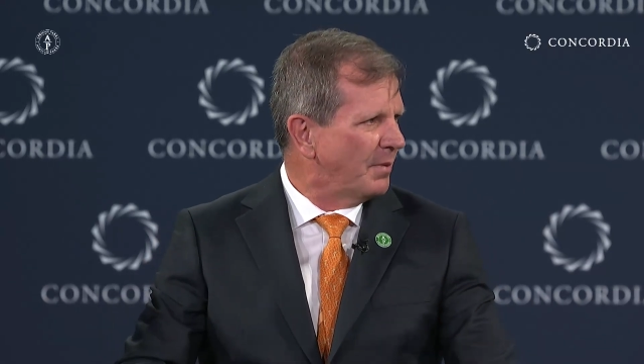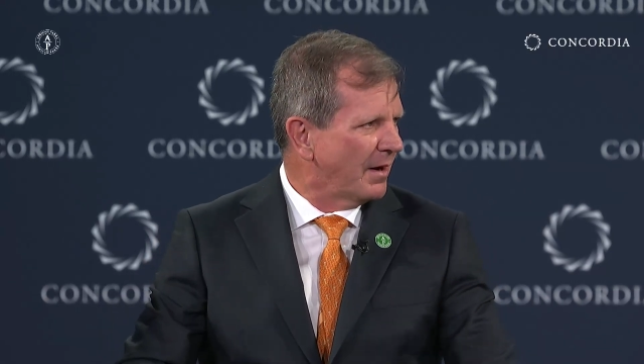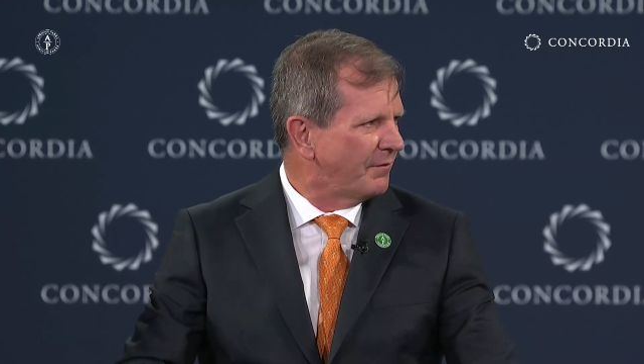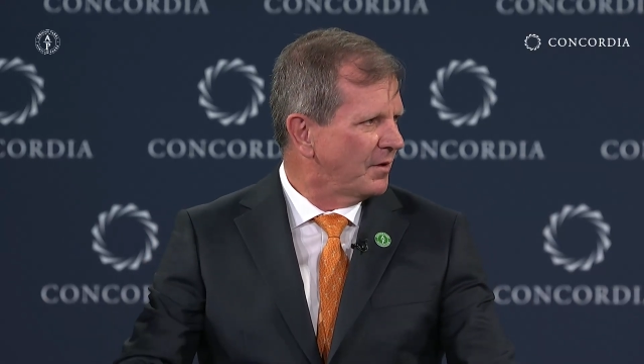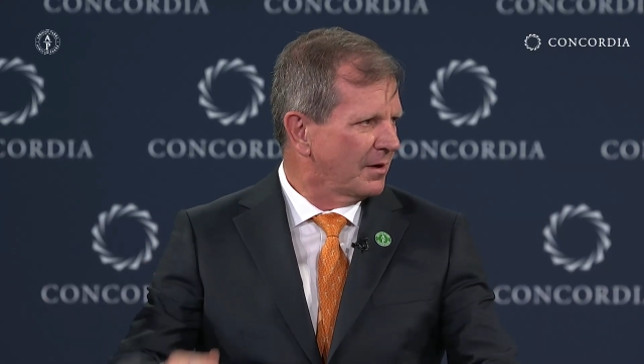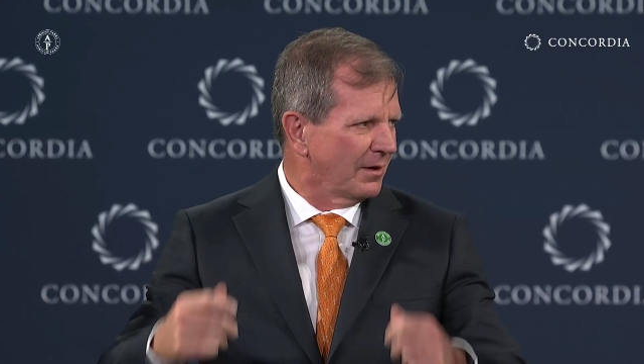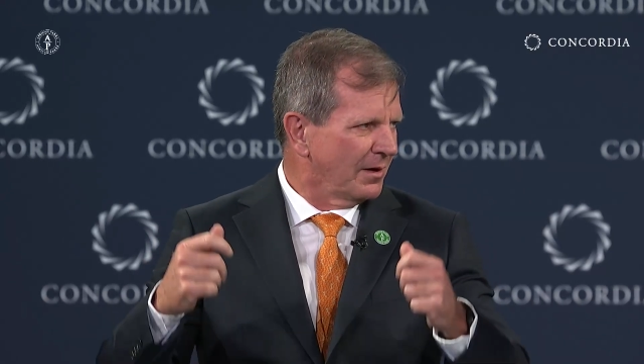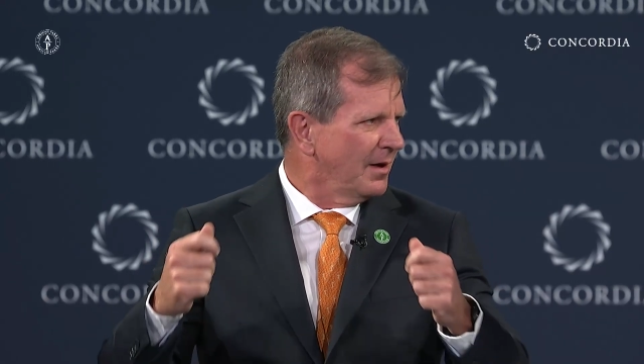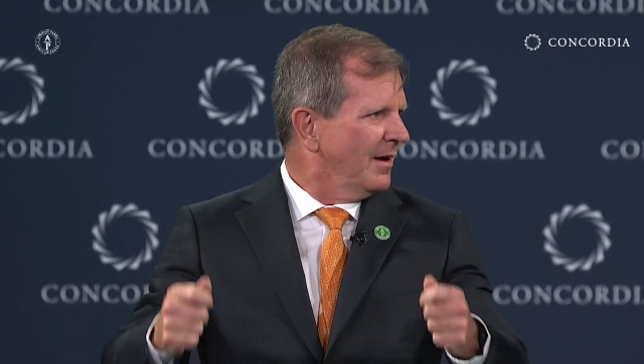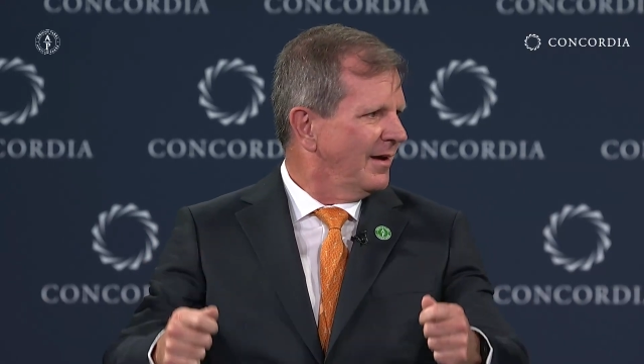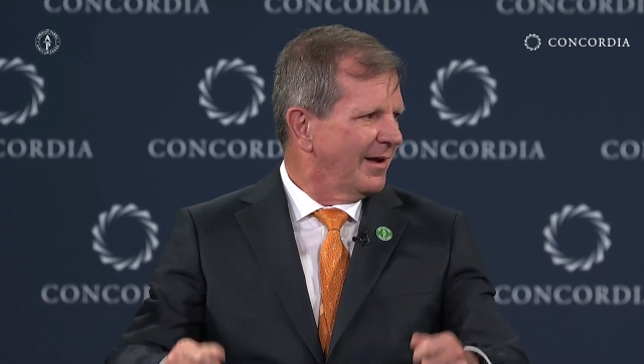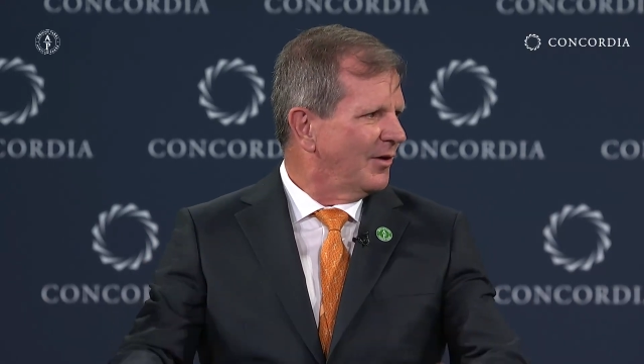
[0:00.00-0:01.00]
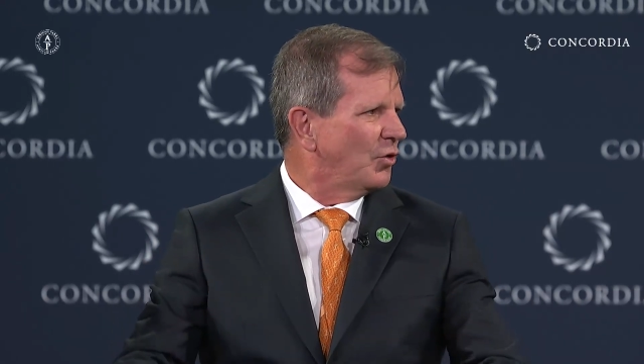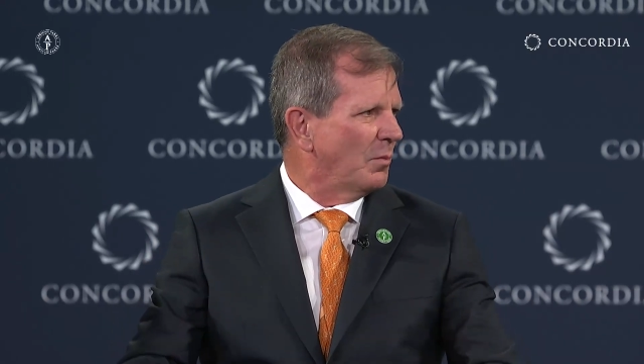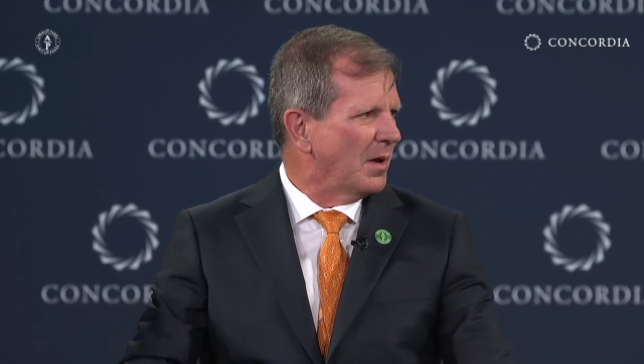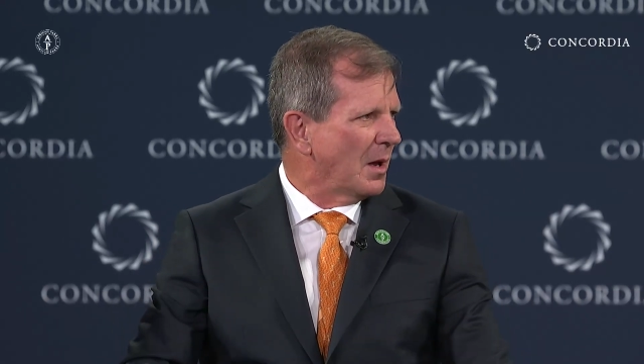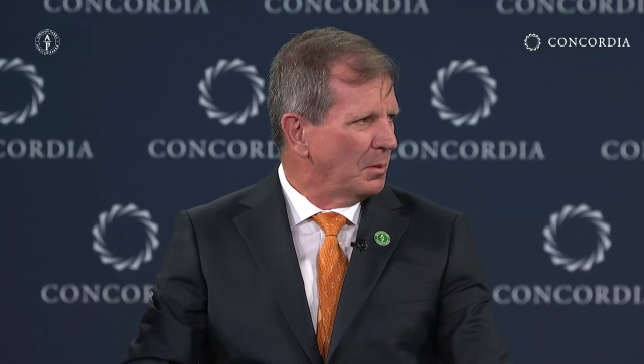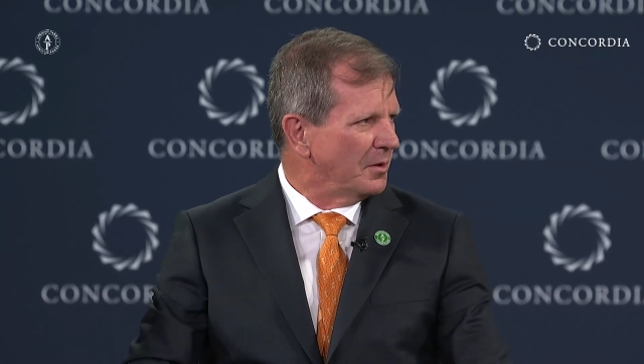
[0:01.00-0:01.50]
Africa and to be
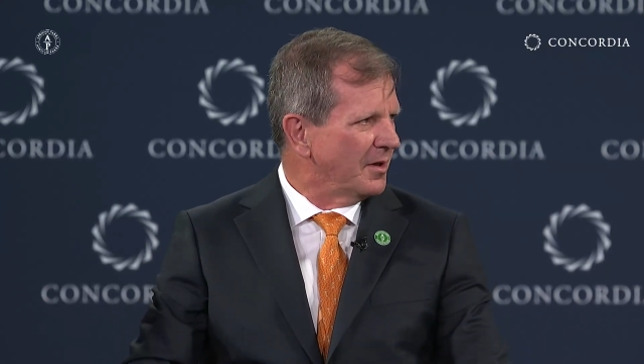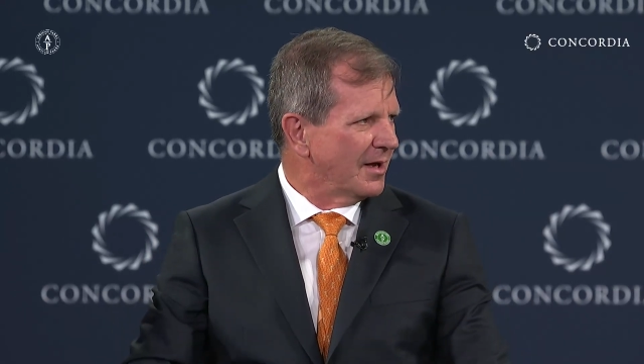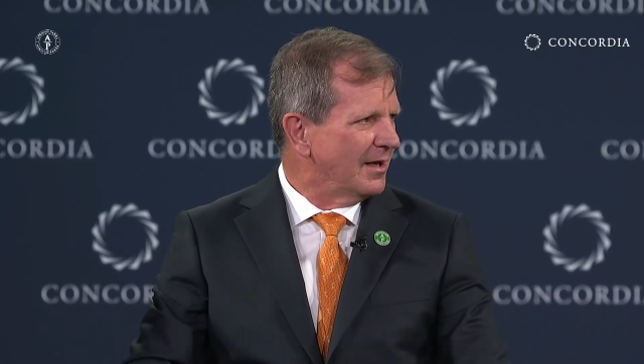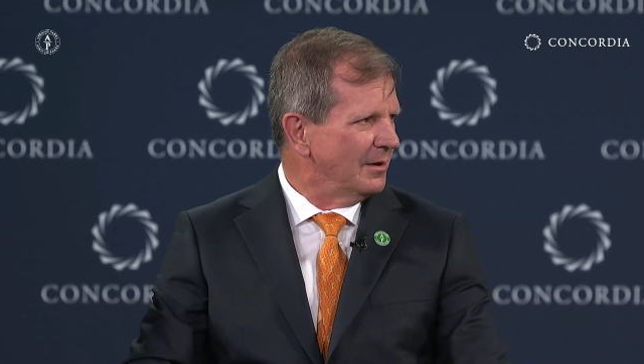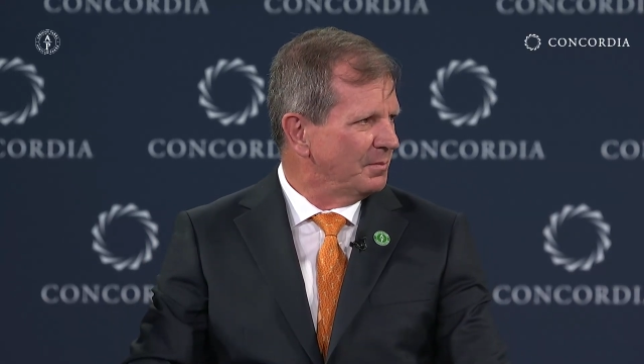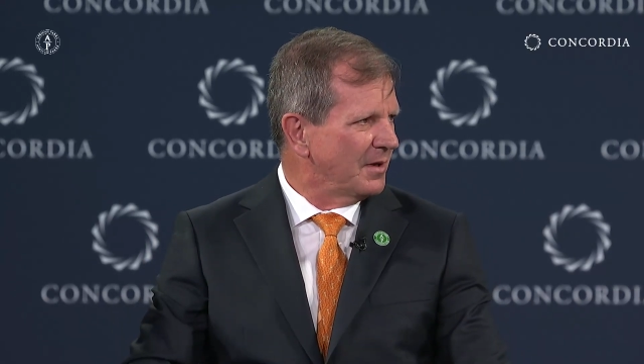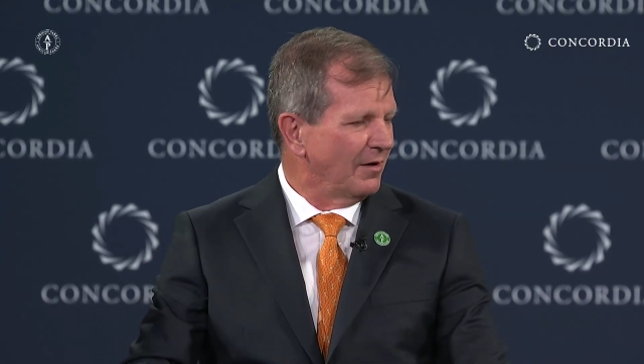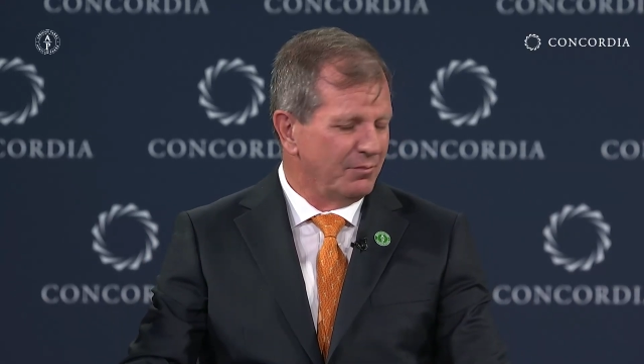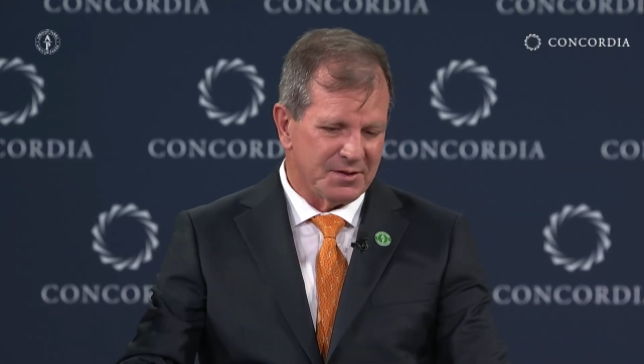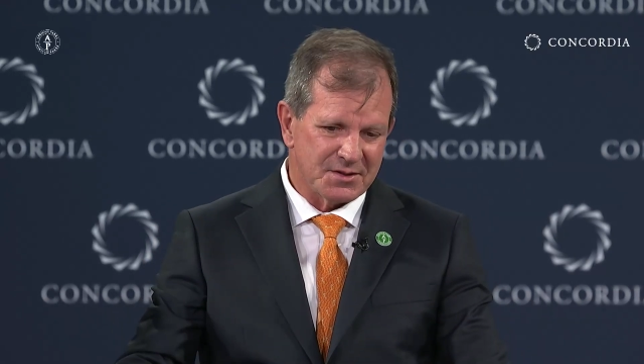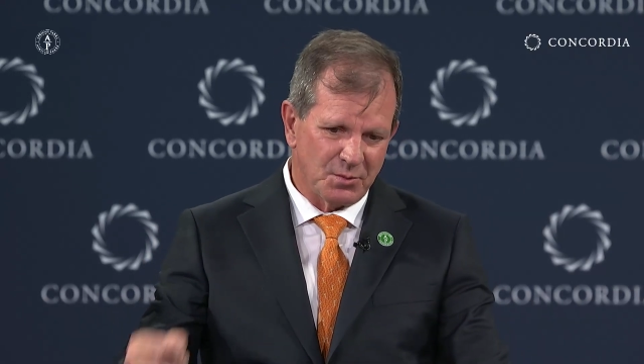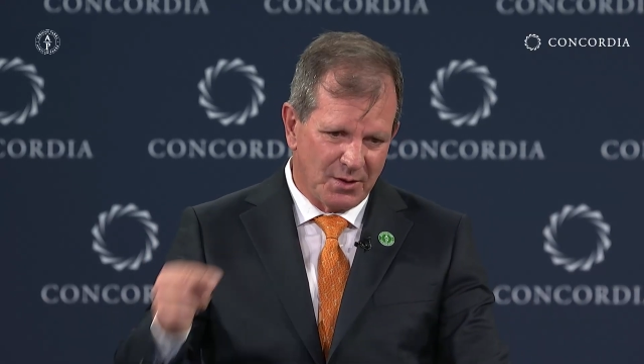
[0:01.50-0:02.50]
able to help governments.